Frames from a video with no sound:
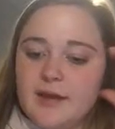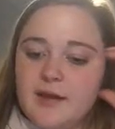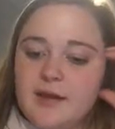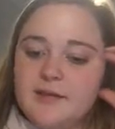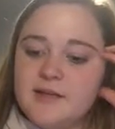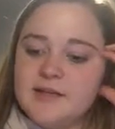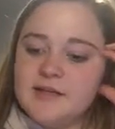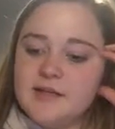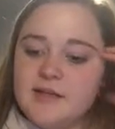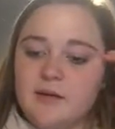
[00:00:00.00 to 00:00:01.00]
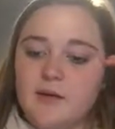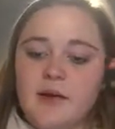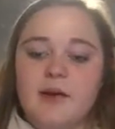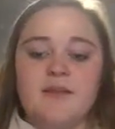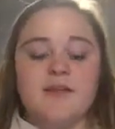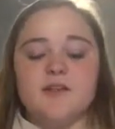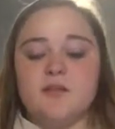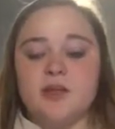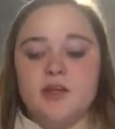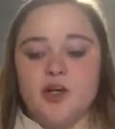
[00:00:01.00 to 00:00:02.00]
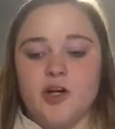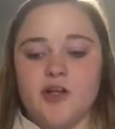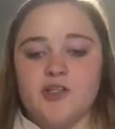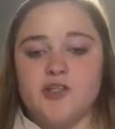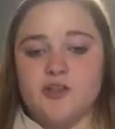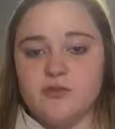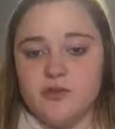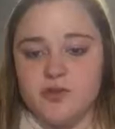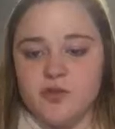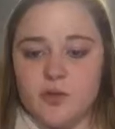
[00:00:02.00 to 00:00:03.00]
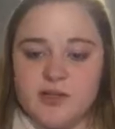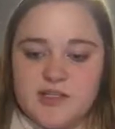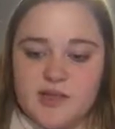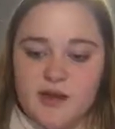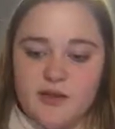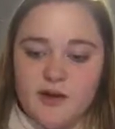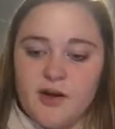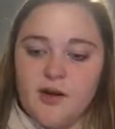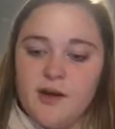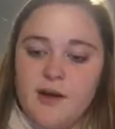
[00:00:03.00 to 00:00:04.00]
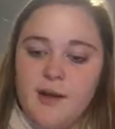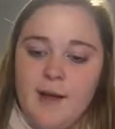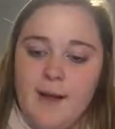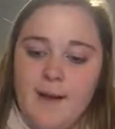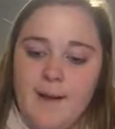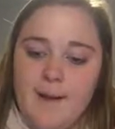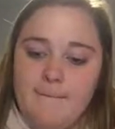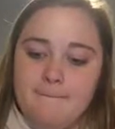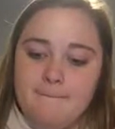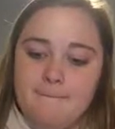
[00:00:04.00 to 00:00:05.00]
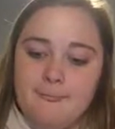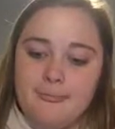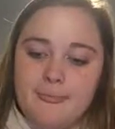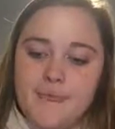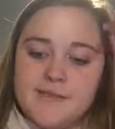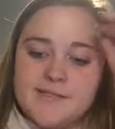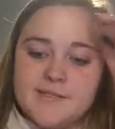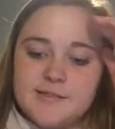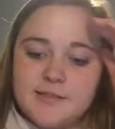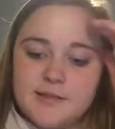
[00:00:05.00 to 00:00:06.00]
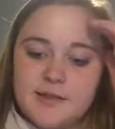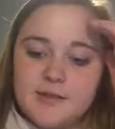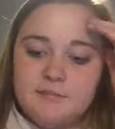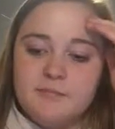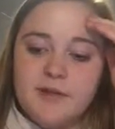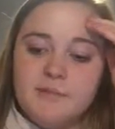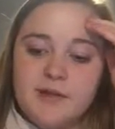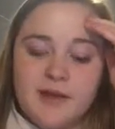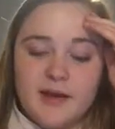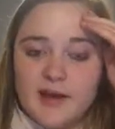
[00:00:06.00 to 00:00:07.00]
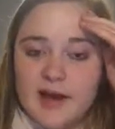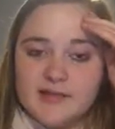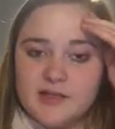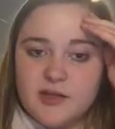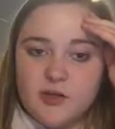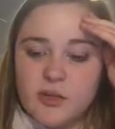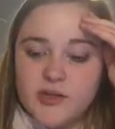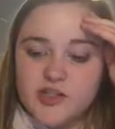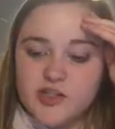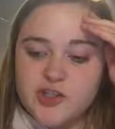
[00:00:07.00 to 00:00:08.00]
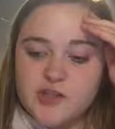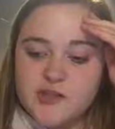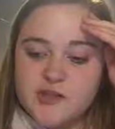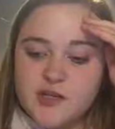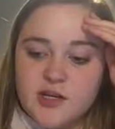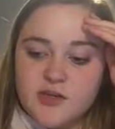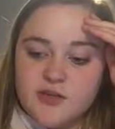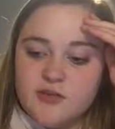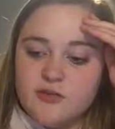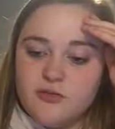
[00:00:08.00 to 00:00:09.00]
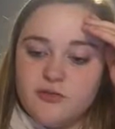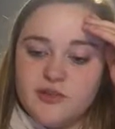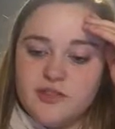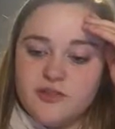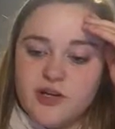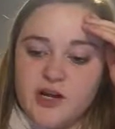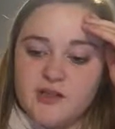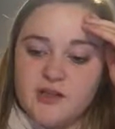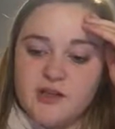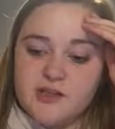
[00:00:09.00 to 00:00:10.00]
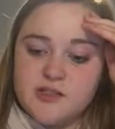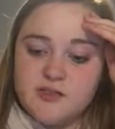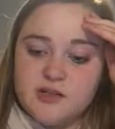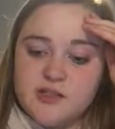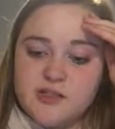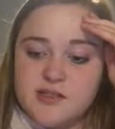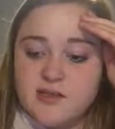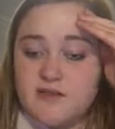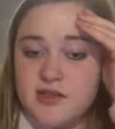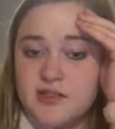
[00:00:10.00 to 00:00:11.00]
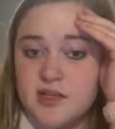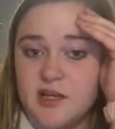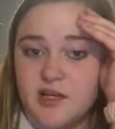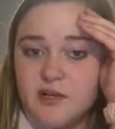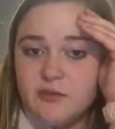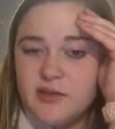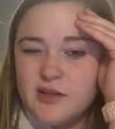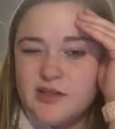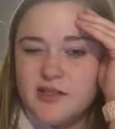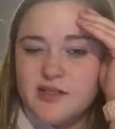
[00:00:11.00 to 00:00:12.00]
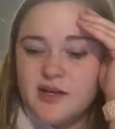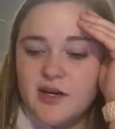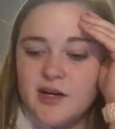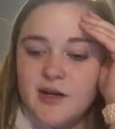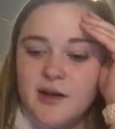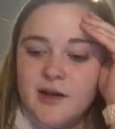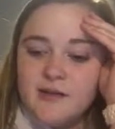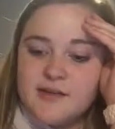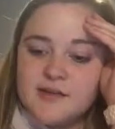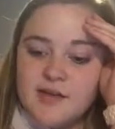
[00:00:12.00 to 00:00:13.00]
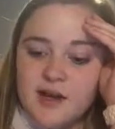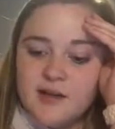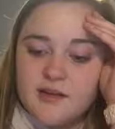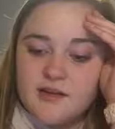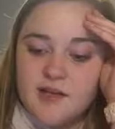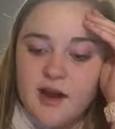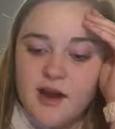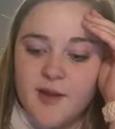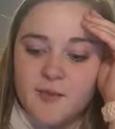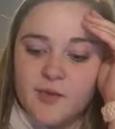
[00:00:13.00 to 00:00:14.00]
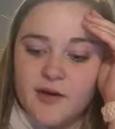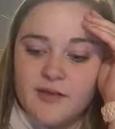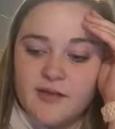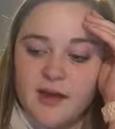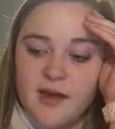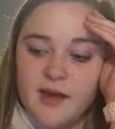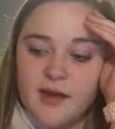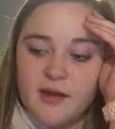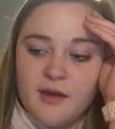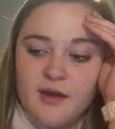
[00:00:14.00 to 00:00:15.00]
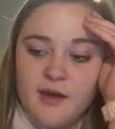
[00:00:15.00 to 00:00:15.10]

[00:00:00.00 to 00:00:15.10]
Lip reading: And this really encourages students to work together. This can be like asking questions to redirect the students as investigating when necessary. This is kind of the time where they